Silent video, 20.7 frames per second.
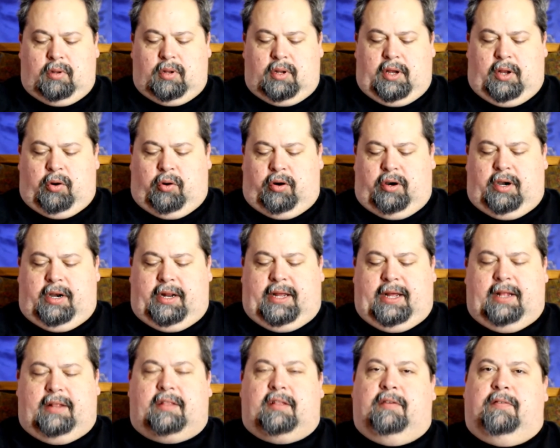in order to
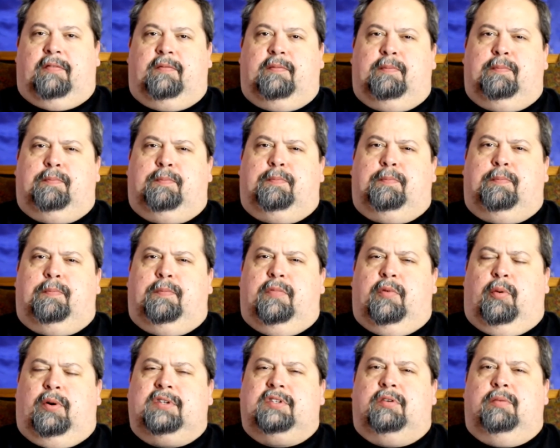get the
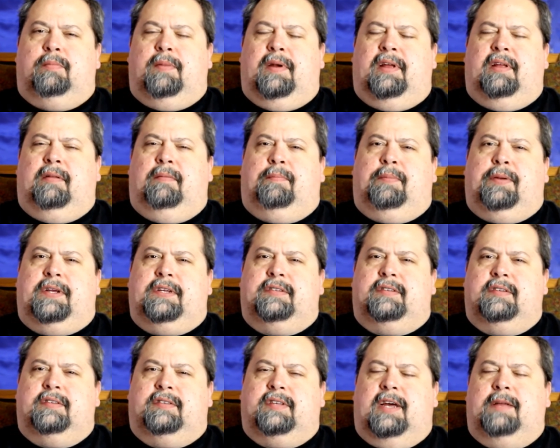the rest of the
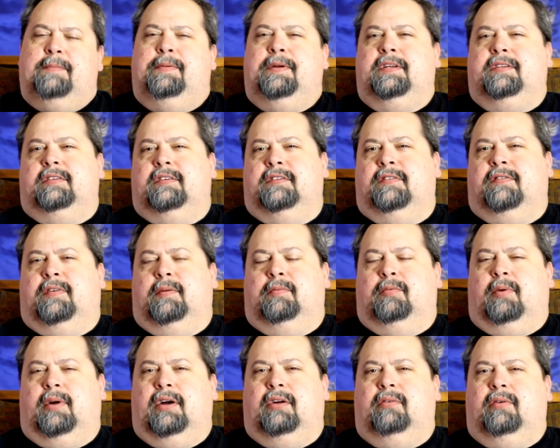pieces, side pieces flipped
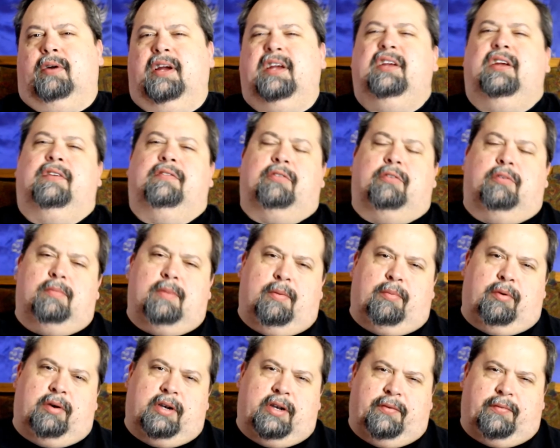around right, you have to
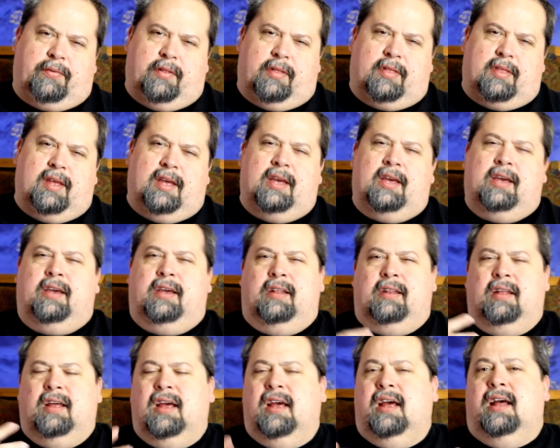remember a different thing.
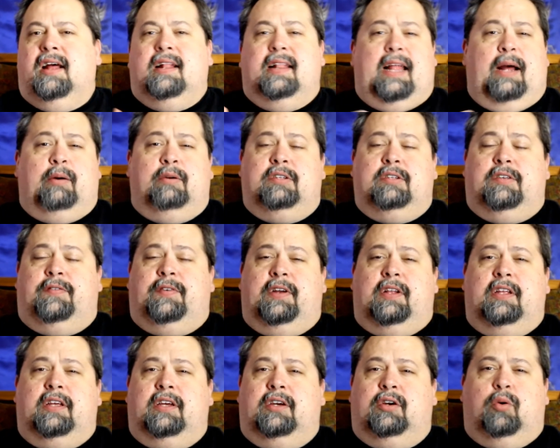And that one's a
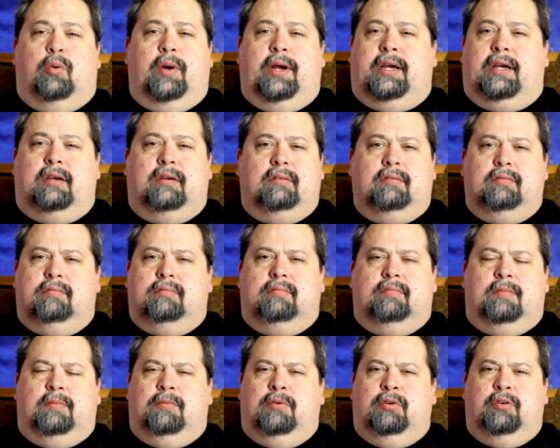fairly quick
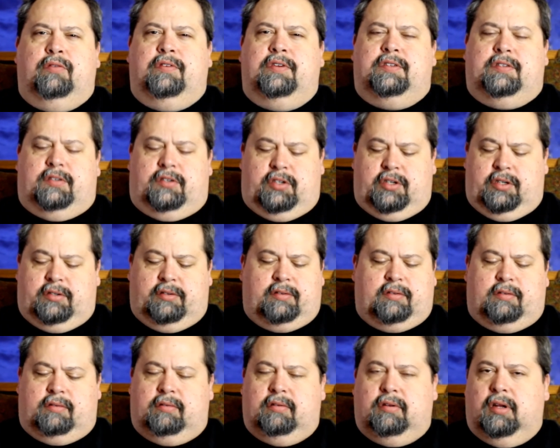move. It's just
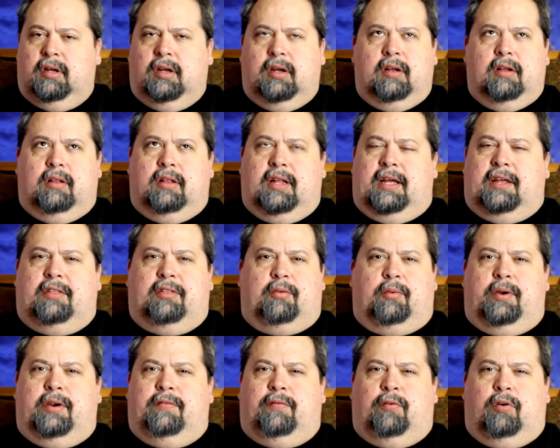like
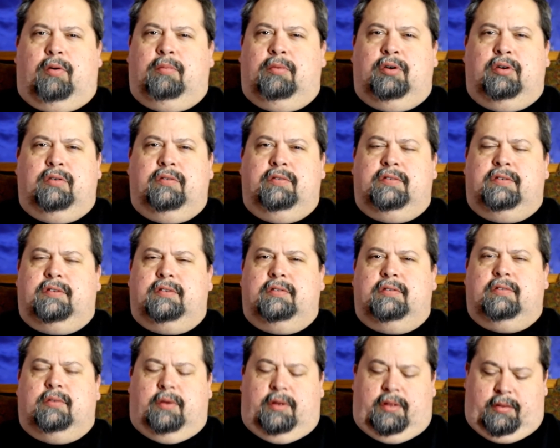three or four moves.
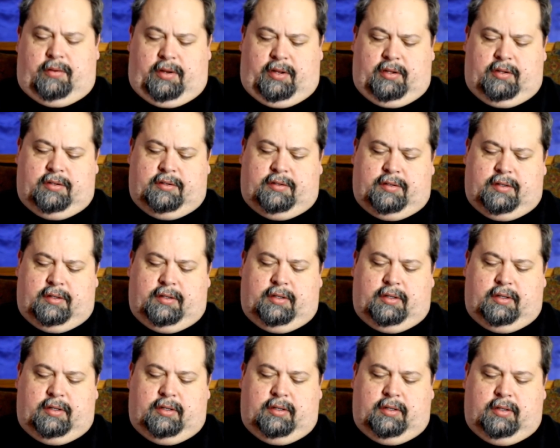Wait, three. That's
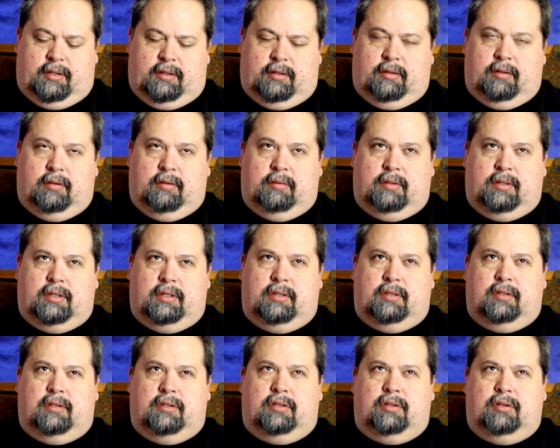uh,
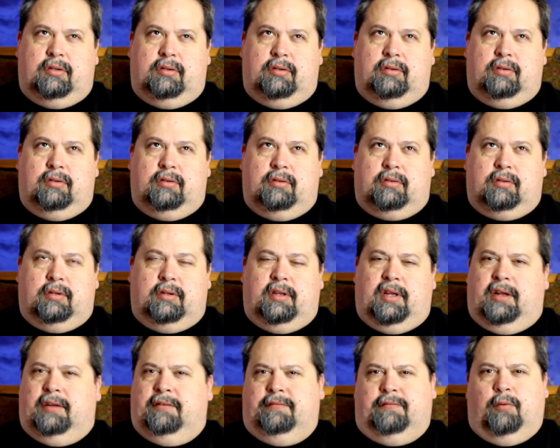one, two, three.
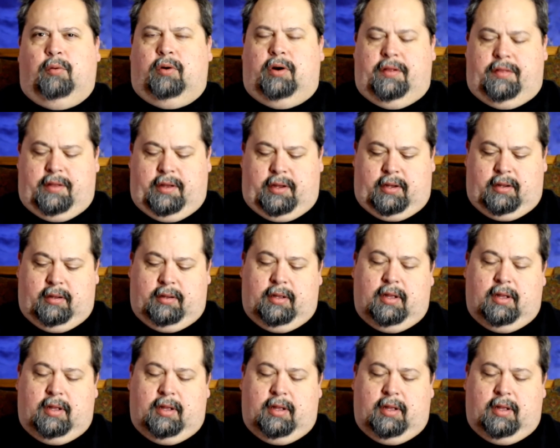Yeah, four, I think.